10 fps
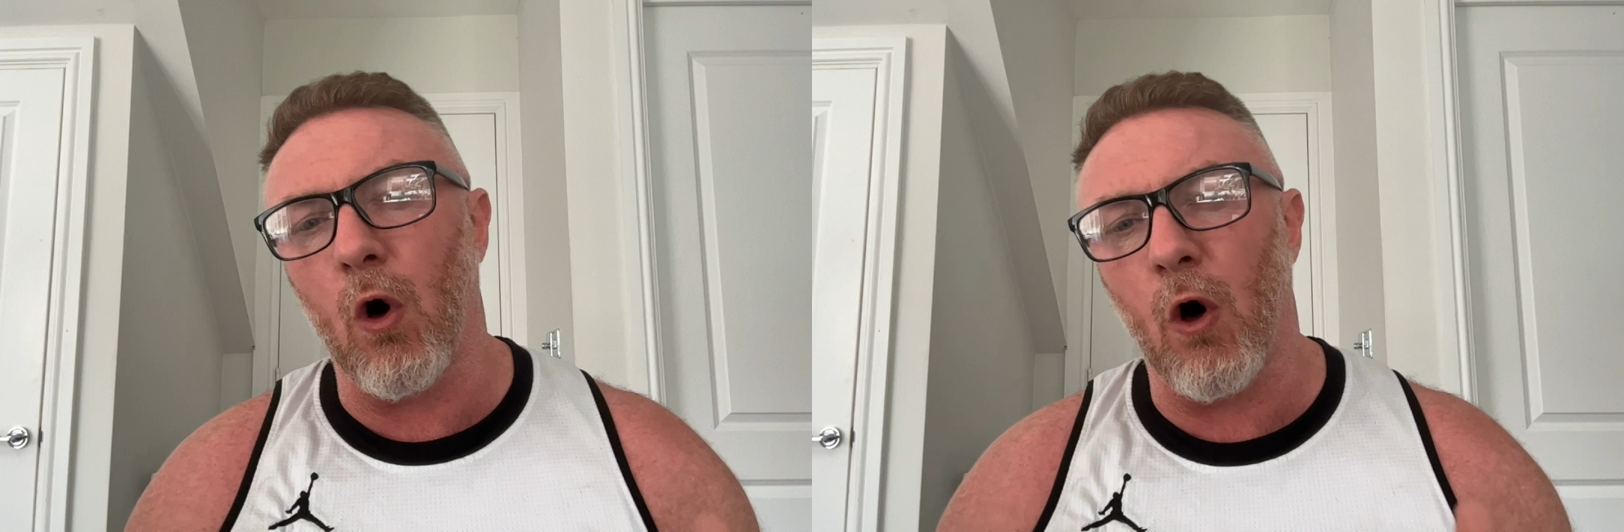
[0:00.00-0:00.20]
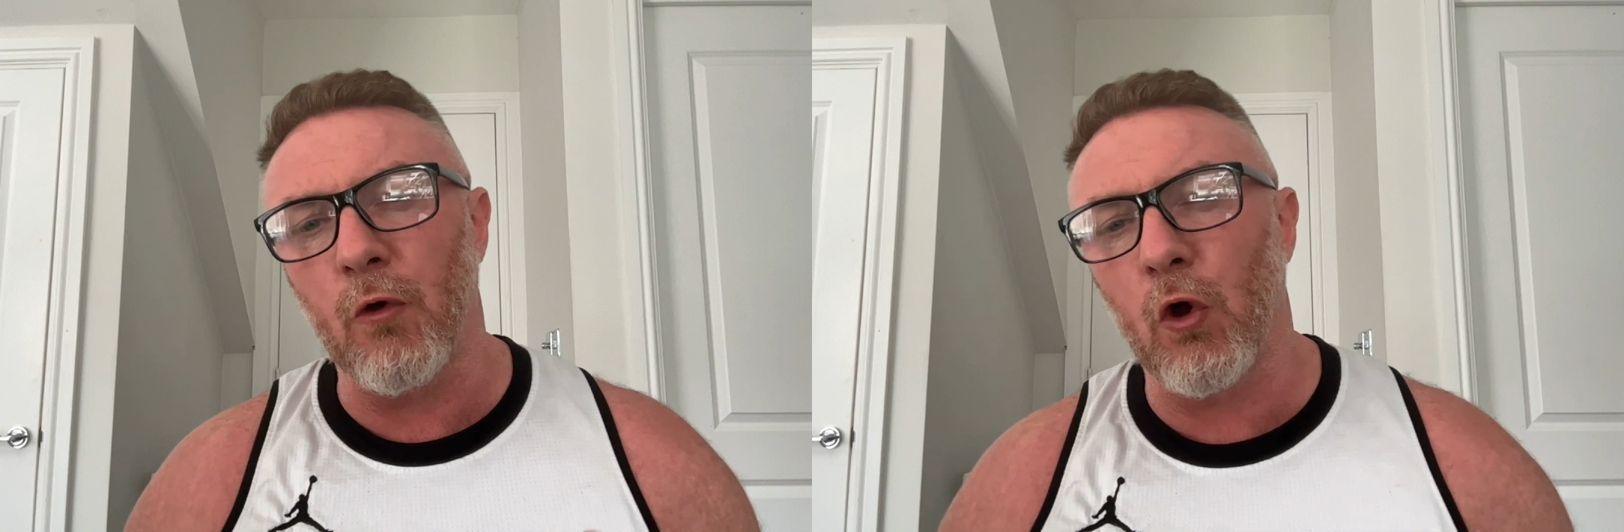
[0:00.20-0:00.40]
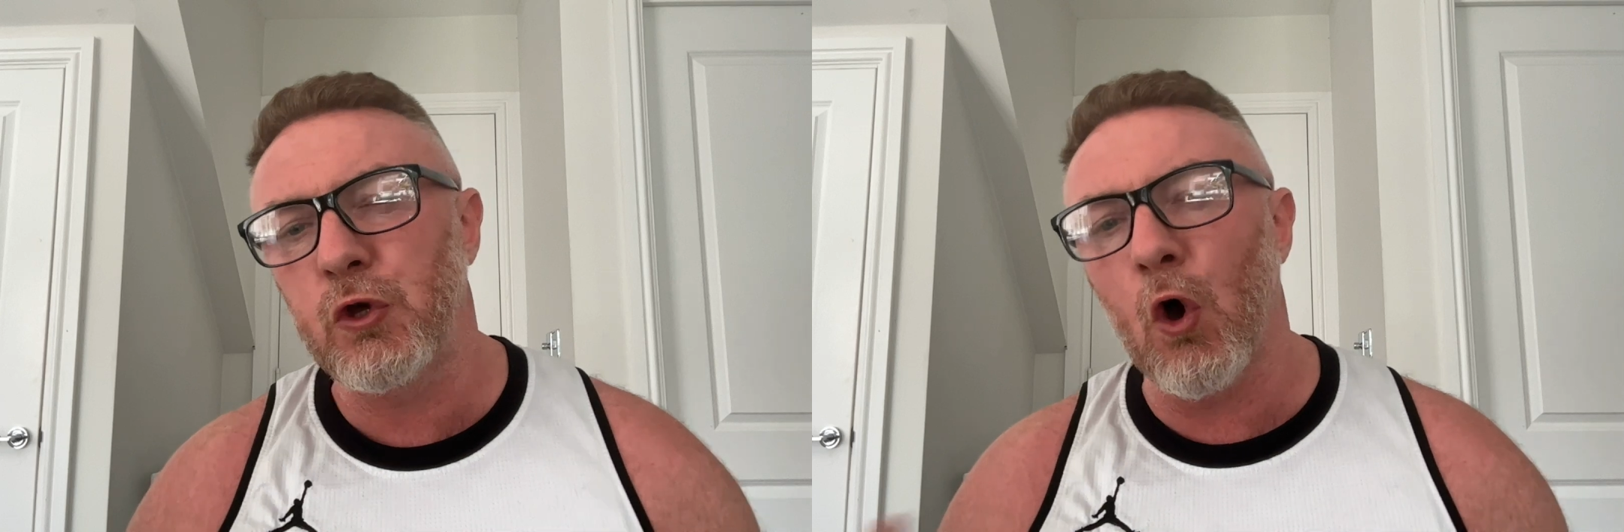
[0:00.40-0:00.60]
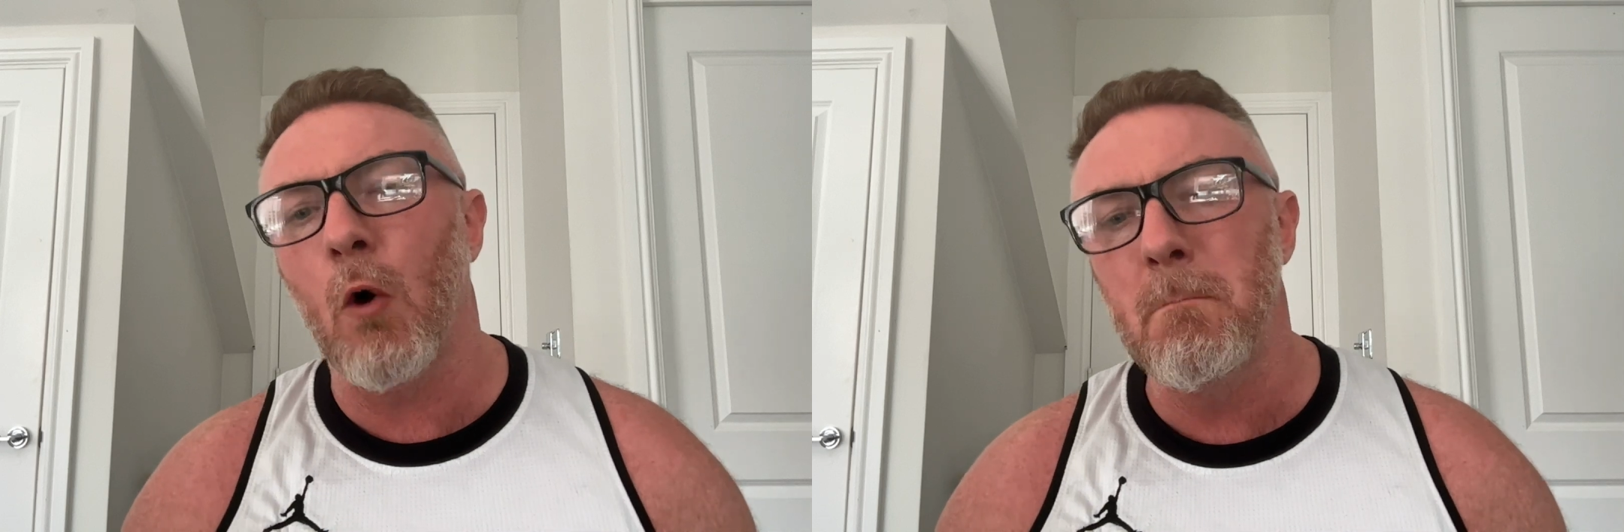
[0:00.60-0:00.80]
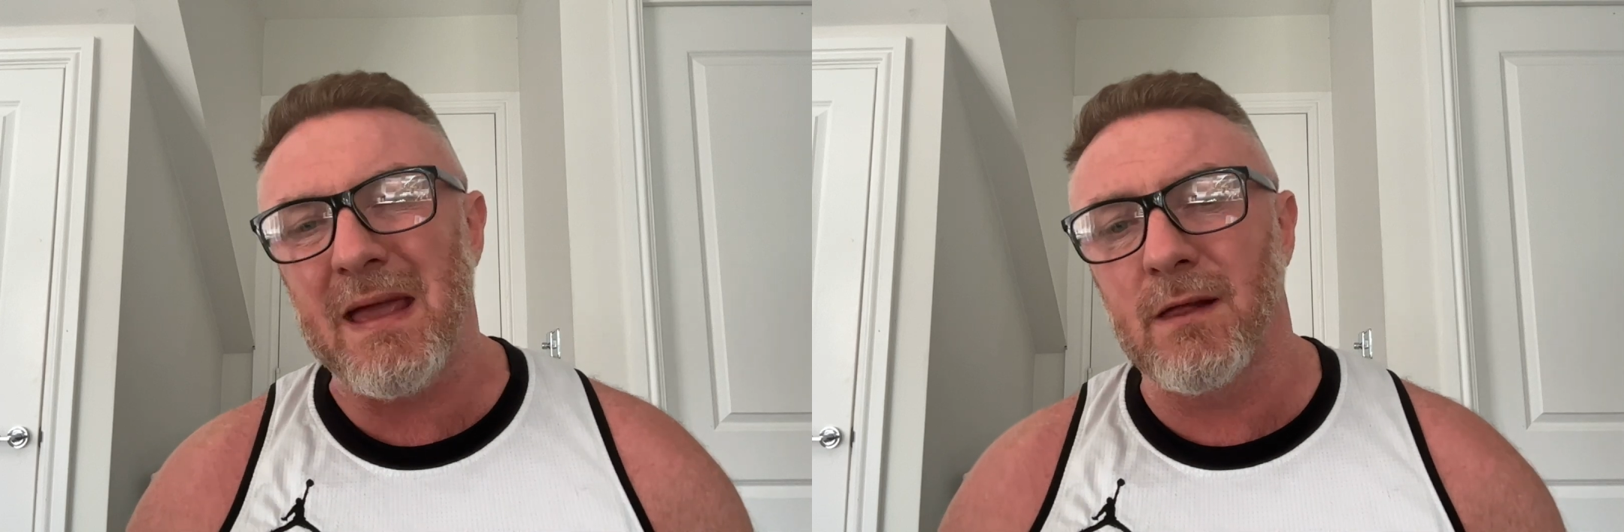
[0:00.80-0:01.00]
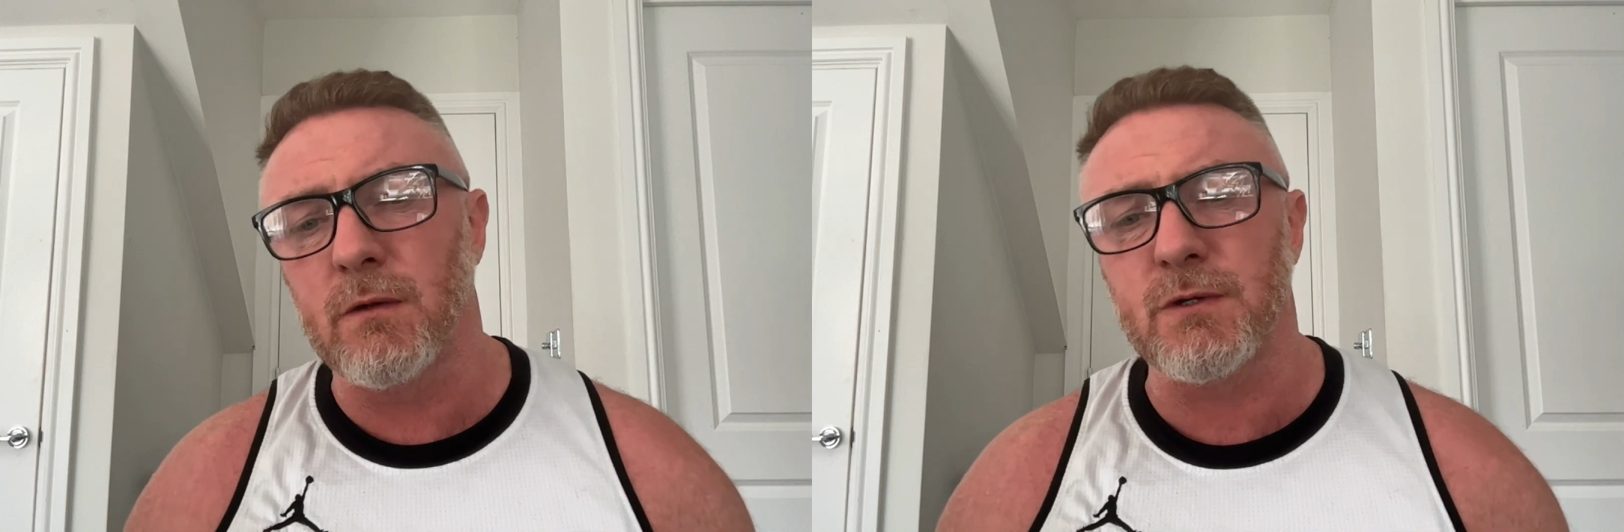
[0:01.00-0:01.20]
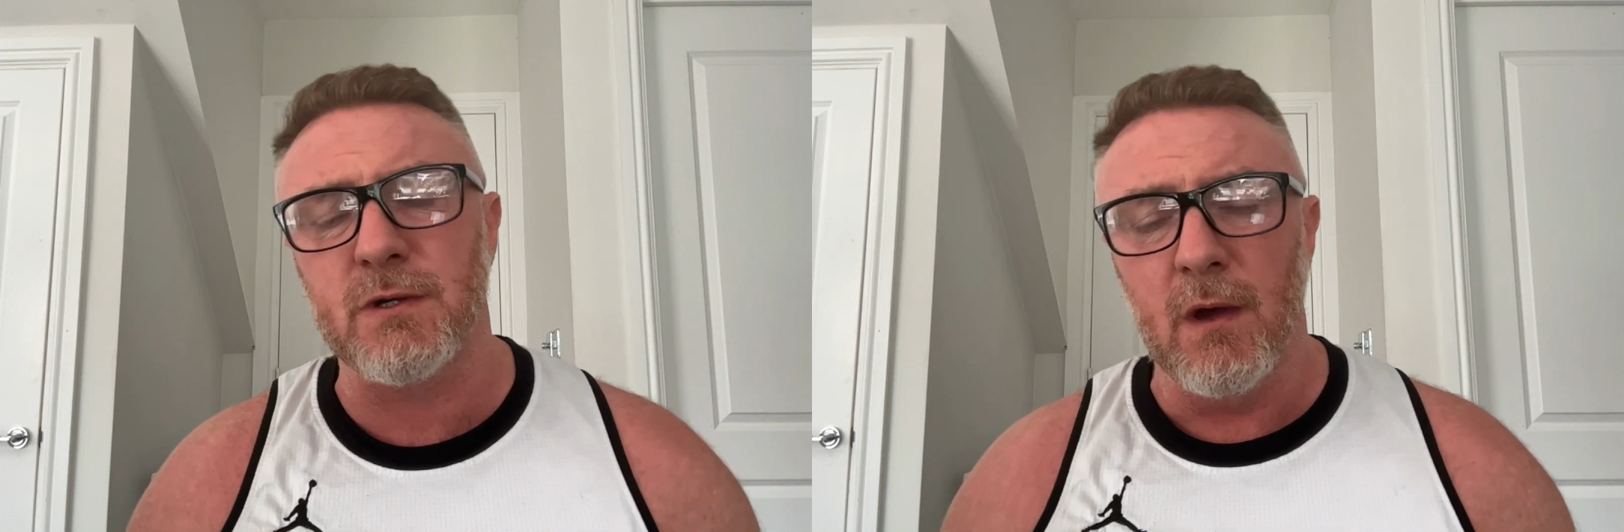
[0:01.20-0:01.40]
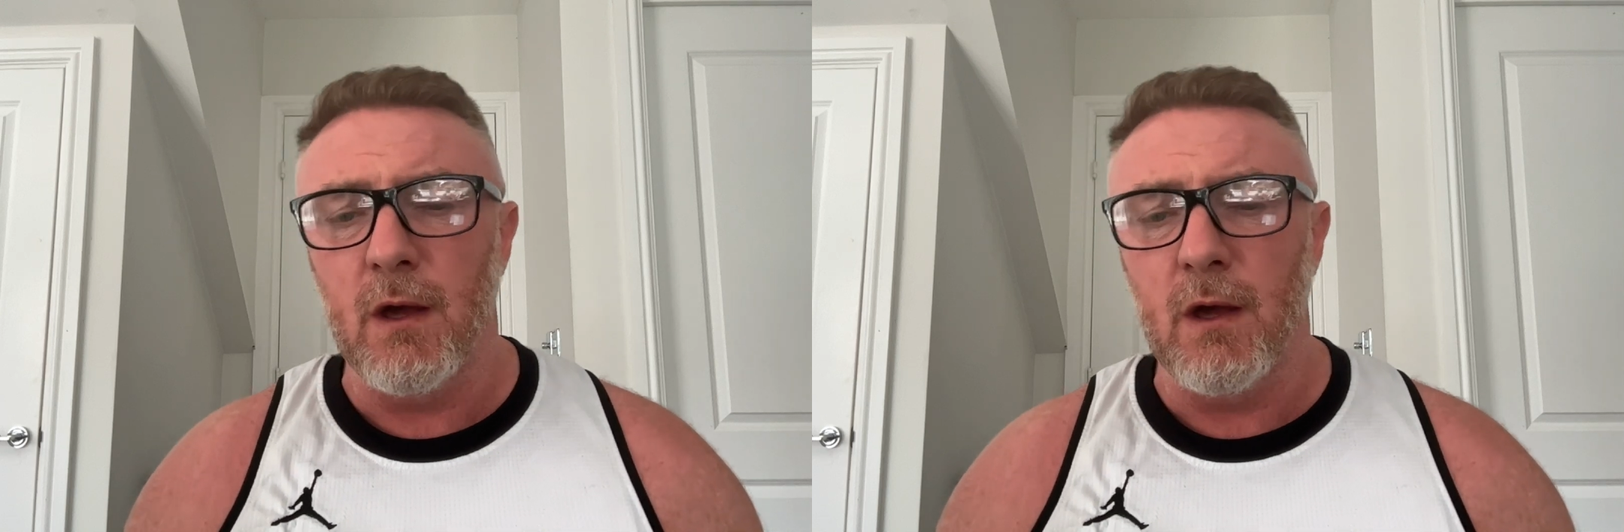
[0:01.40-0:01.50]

on your meals